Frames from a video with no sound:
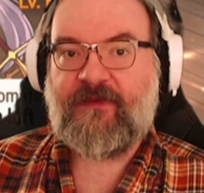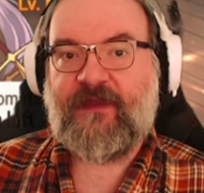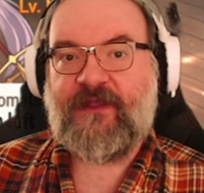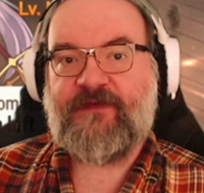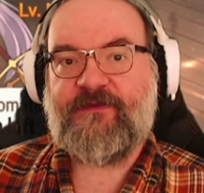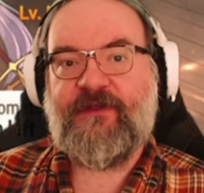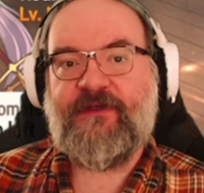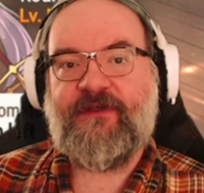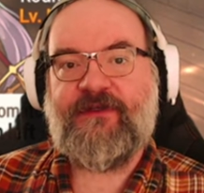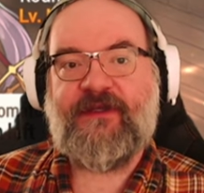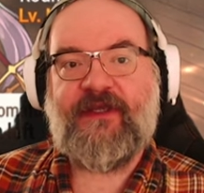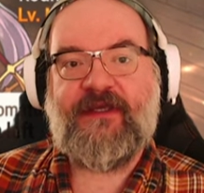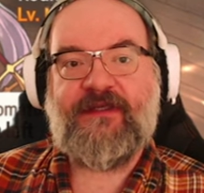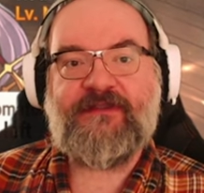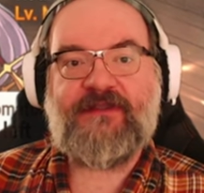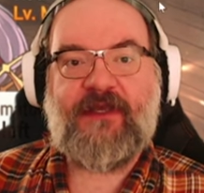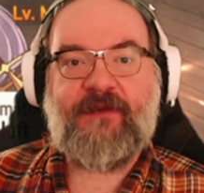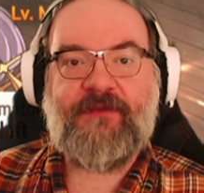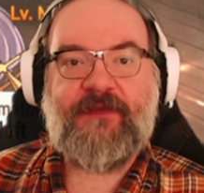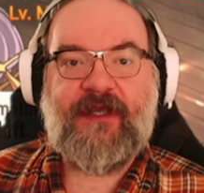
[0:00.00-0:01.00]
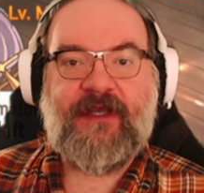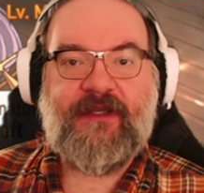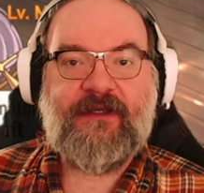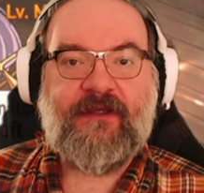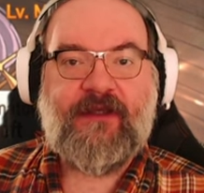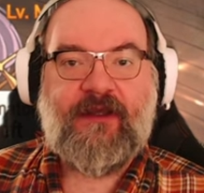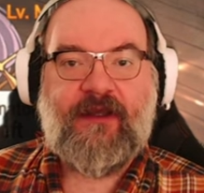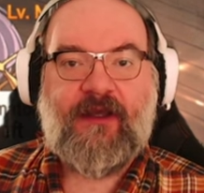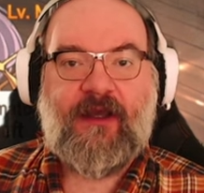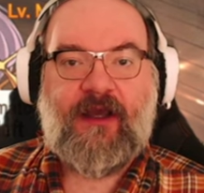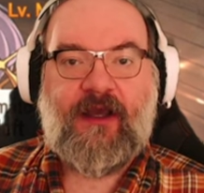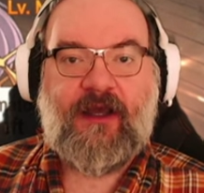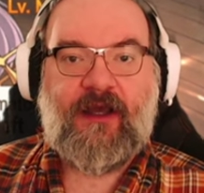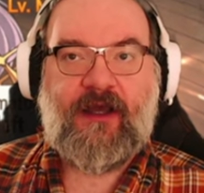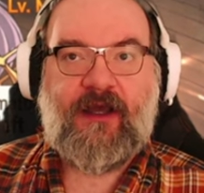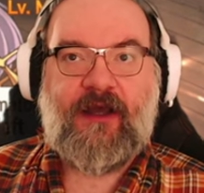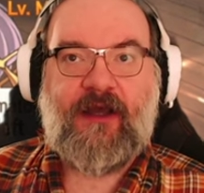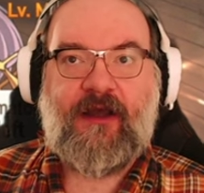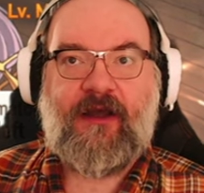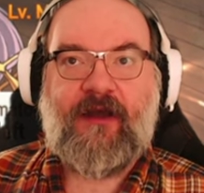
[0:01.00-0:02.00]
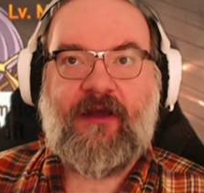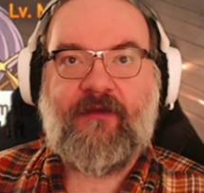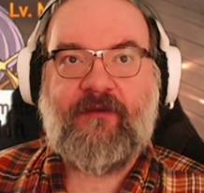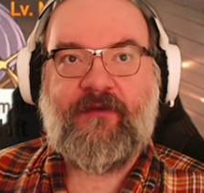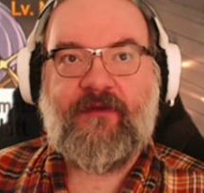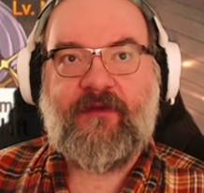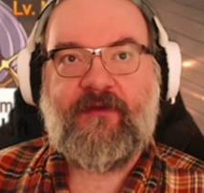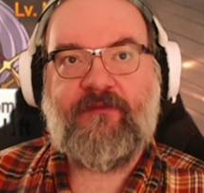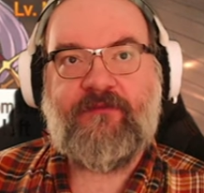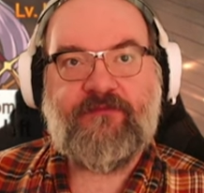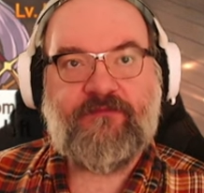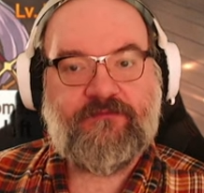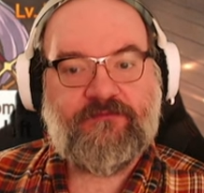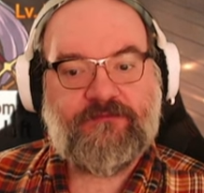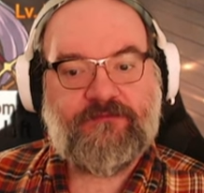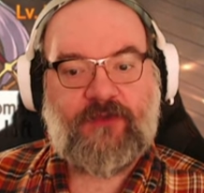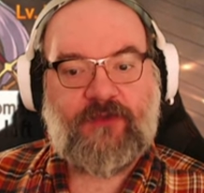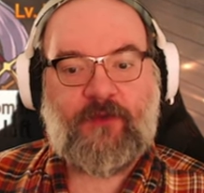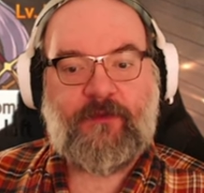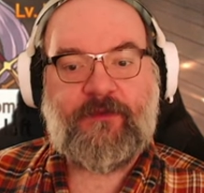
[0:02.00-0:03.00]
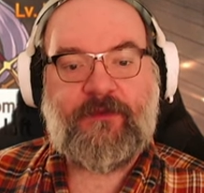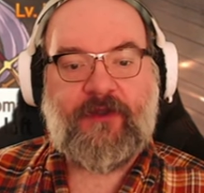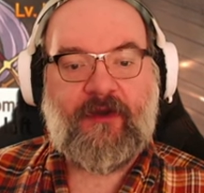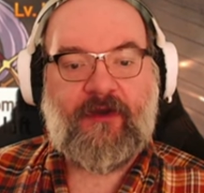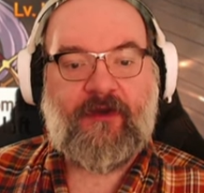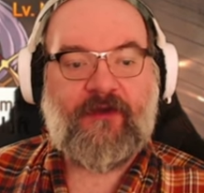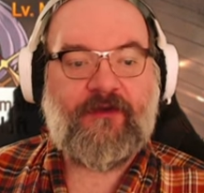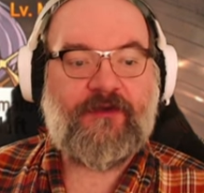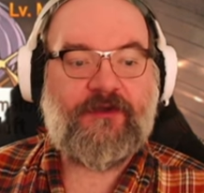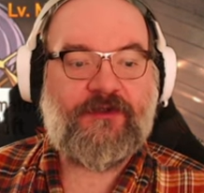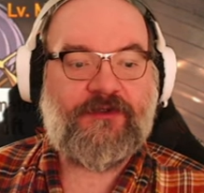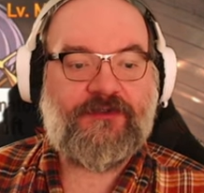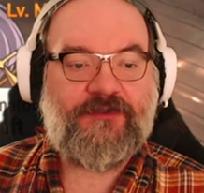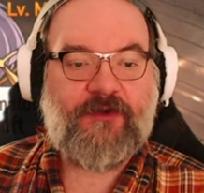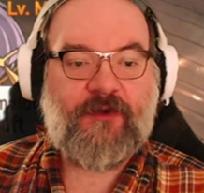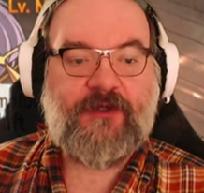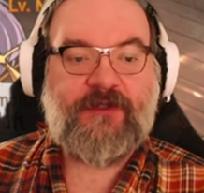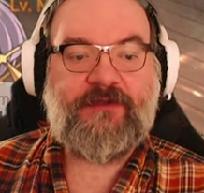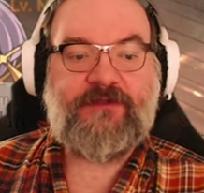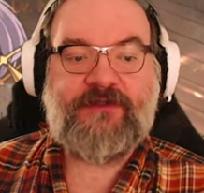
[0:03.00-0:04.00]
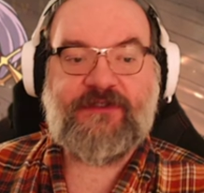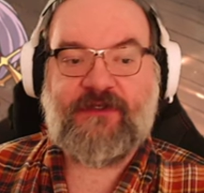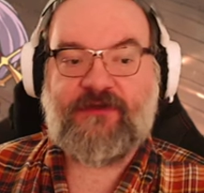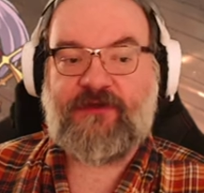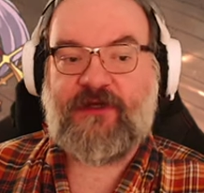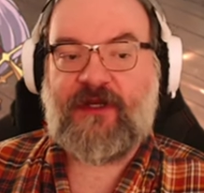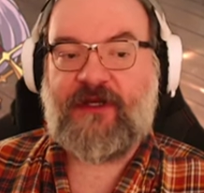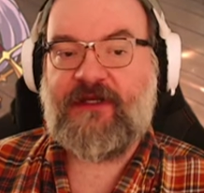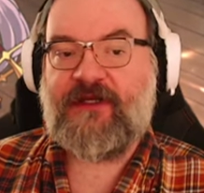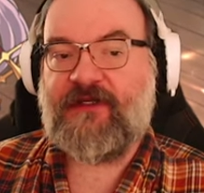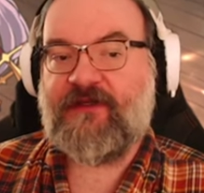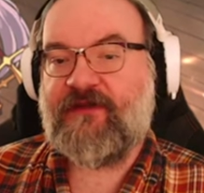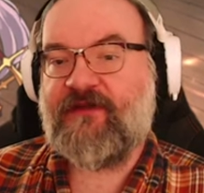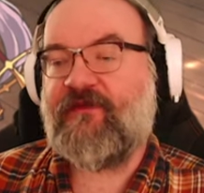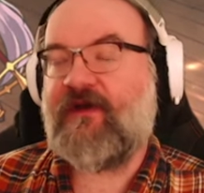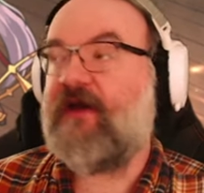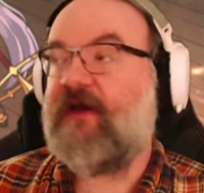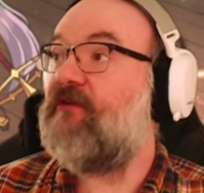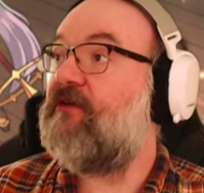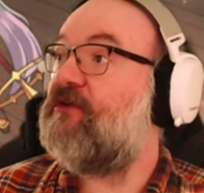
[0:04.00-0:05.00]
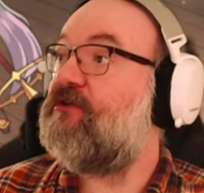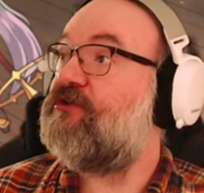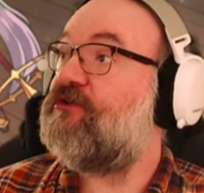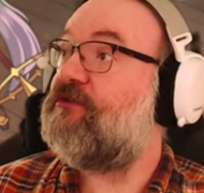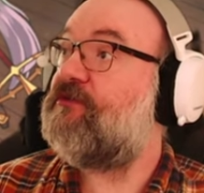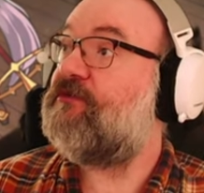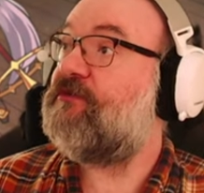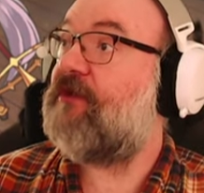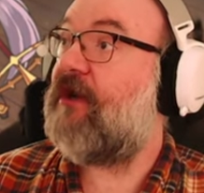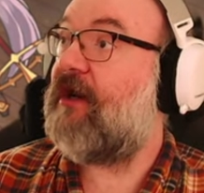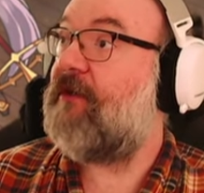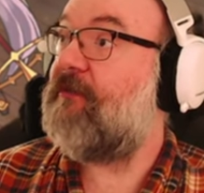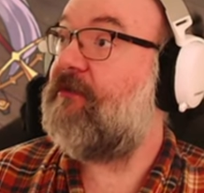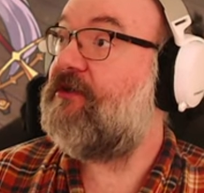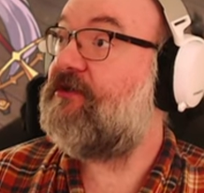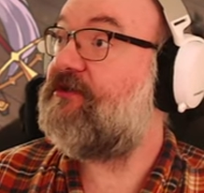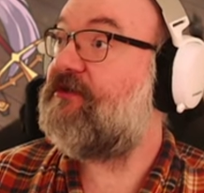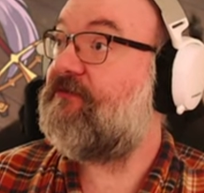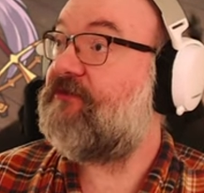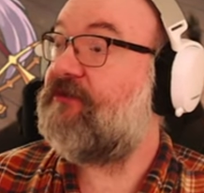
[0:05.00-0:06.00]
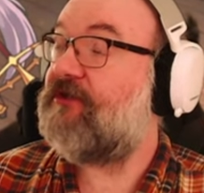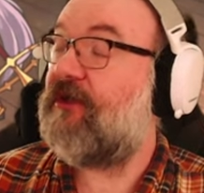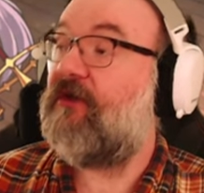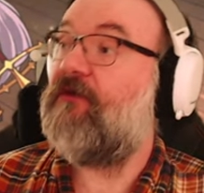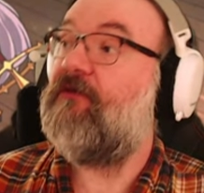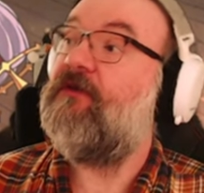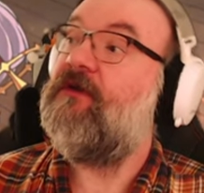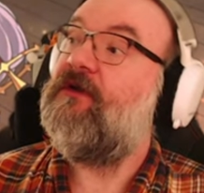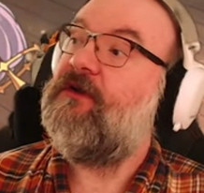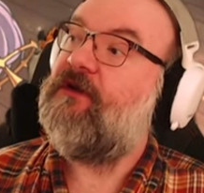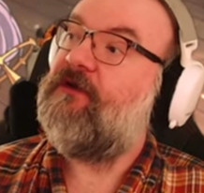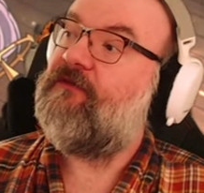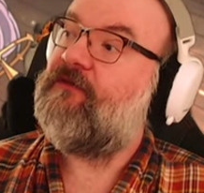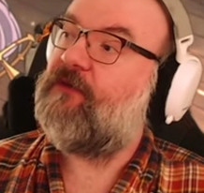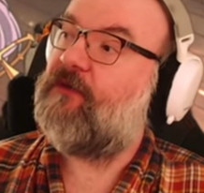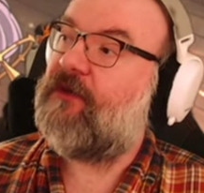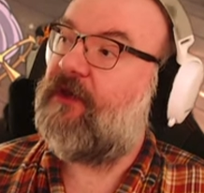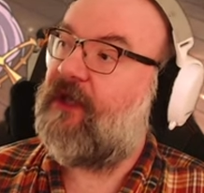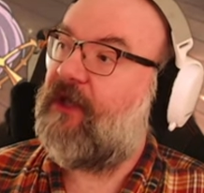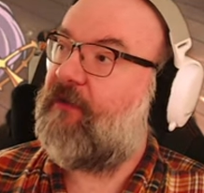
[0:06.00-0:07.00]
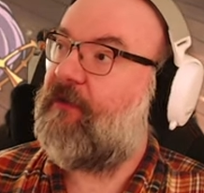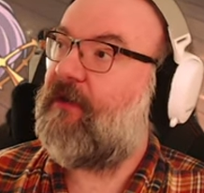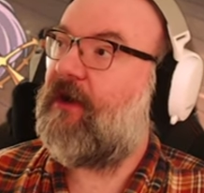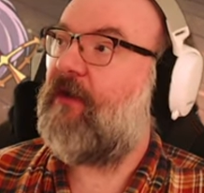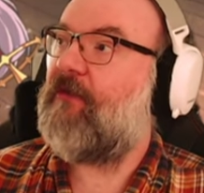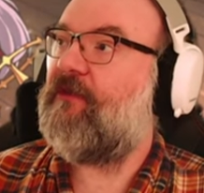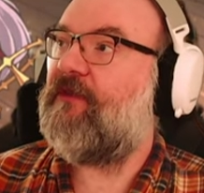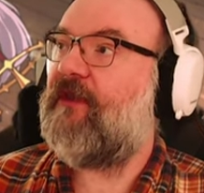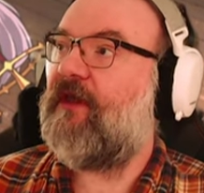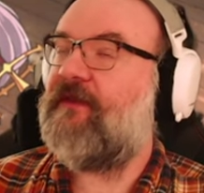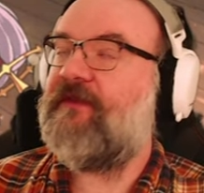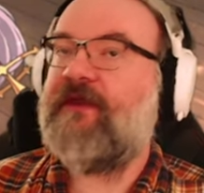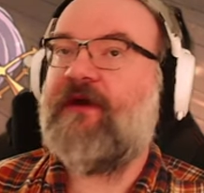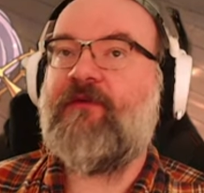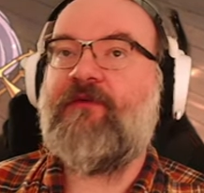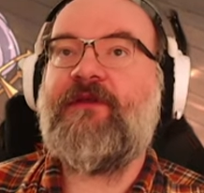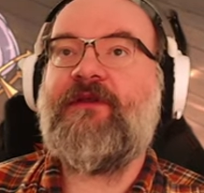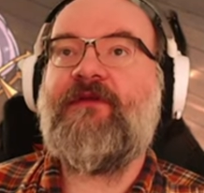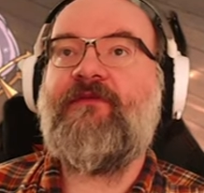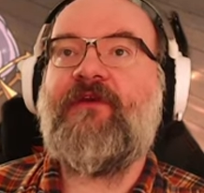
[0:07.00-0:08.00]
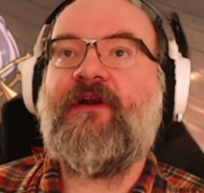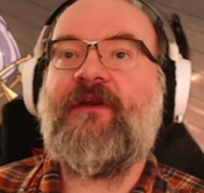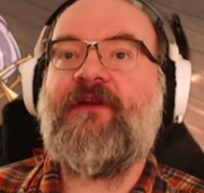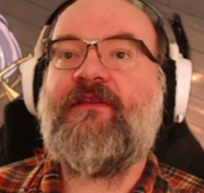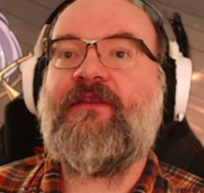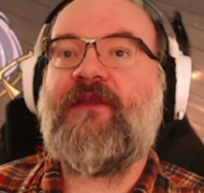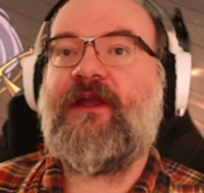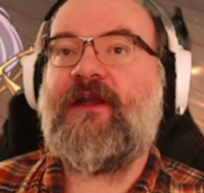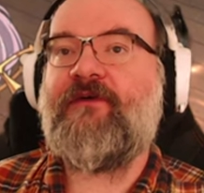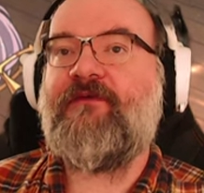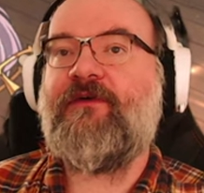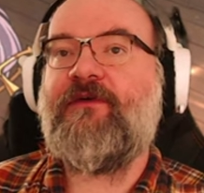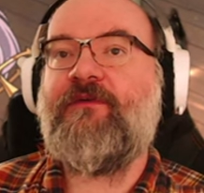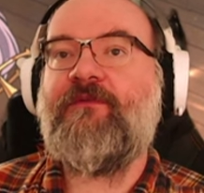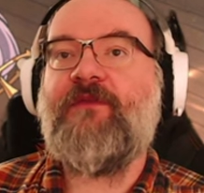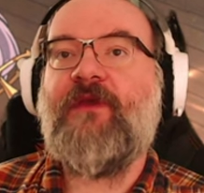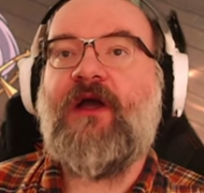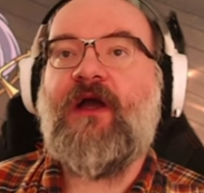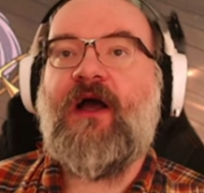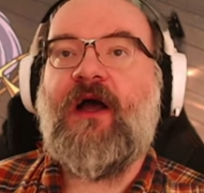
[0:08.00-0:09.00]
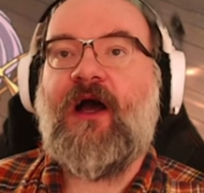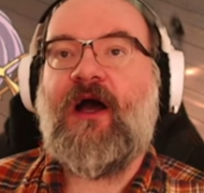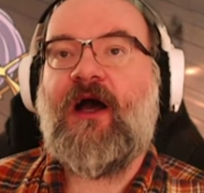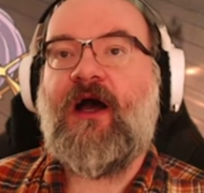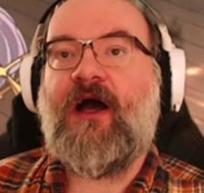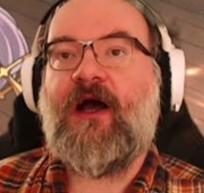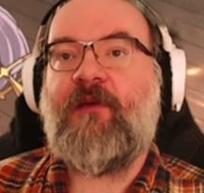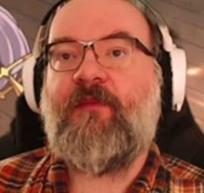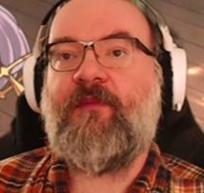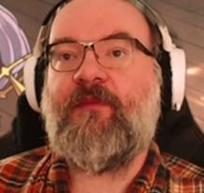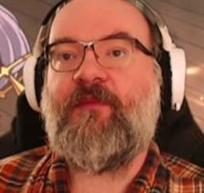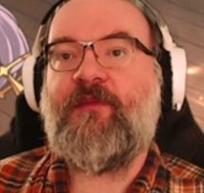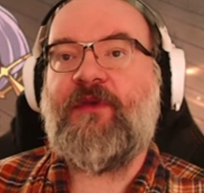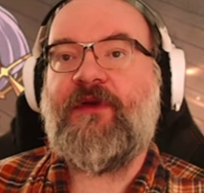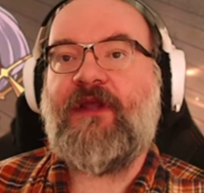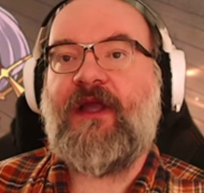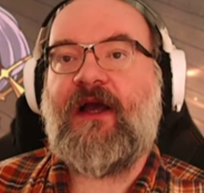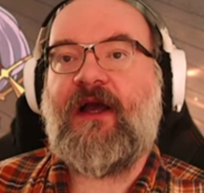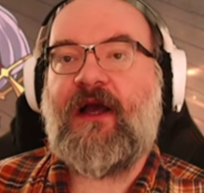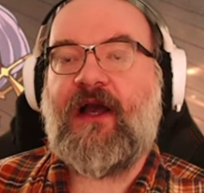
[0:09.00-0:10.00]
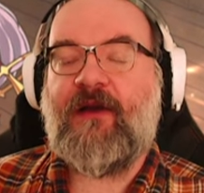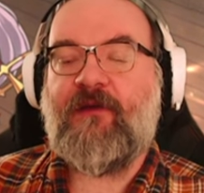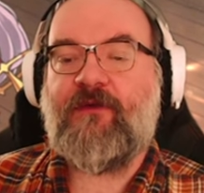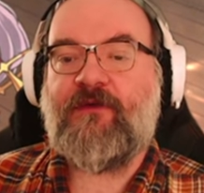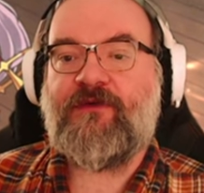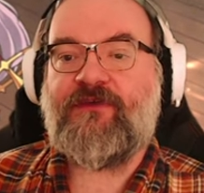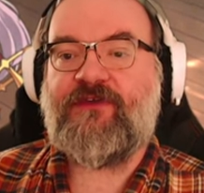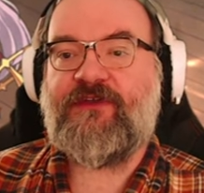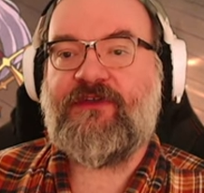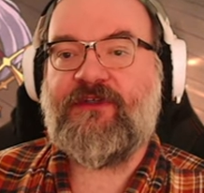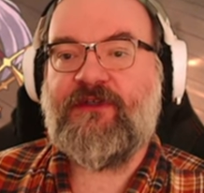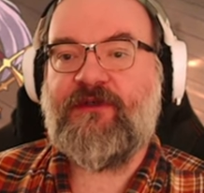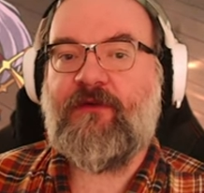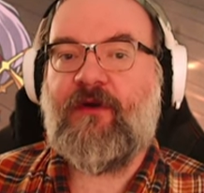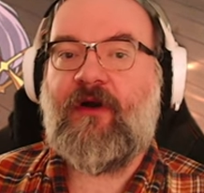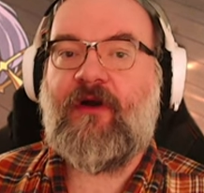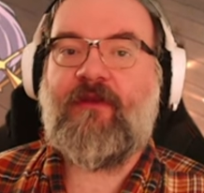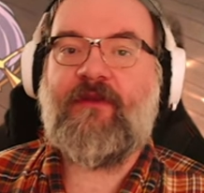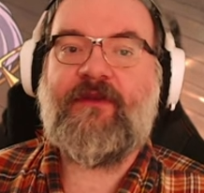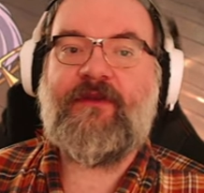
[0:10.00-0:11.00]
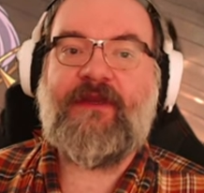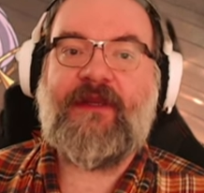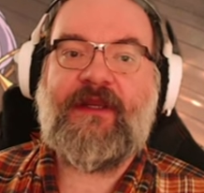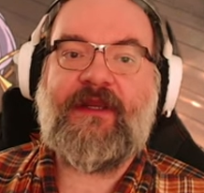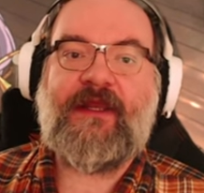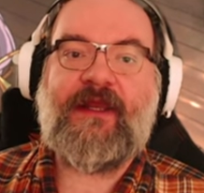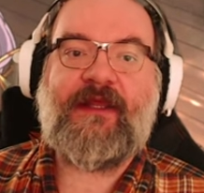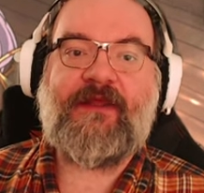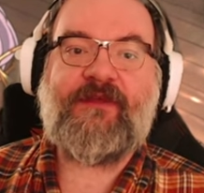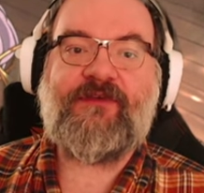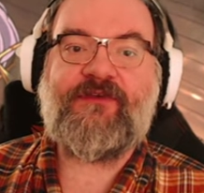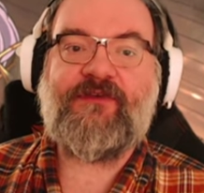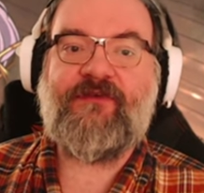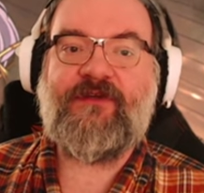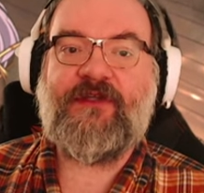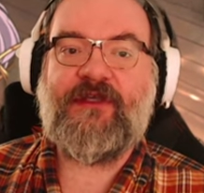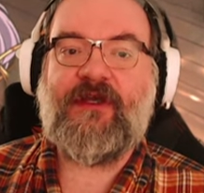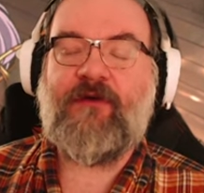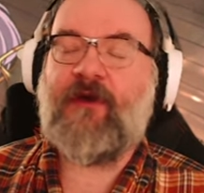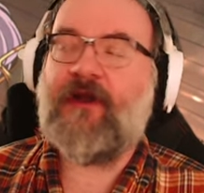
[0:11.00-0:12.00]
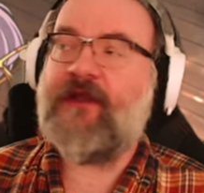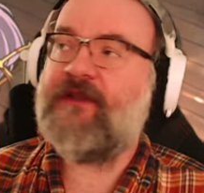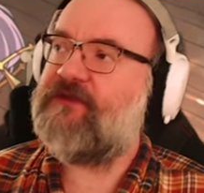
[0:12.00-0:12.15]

that's been today's update. Uh, hope y'all are enjoying. Still trying to get to the 500 subscribers, so if you want to help out with that, that would be very thankful. Um, but yeah, I will see you all in the next video, and